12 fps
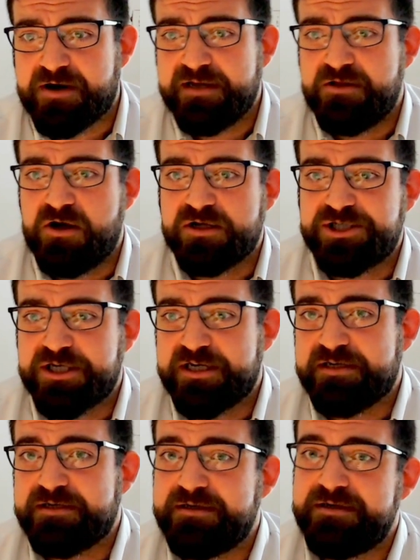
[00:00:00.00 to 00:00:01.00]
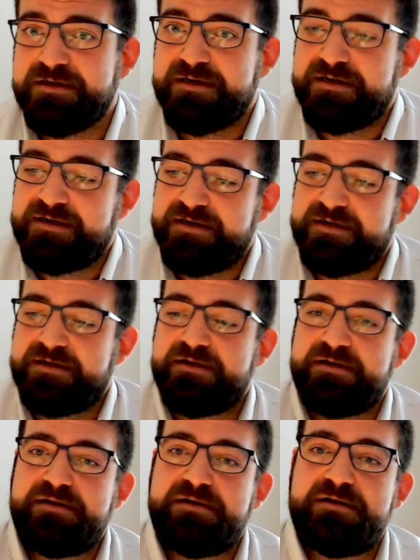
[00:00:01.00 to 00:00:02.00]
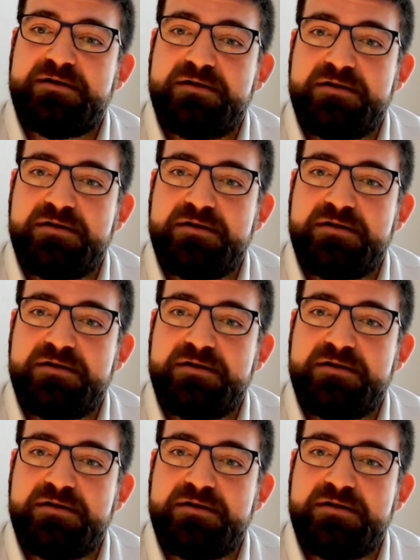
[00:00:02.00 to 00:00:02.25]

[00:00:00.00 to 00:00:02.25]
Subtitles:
Well, I think it partly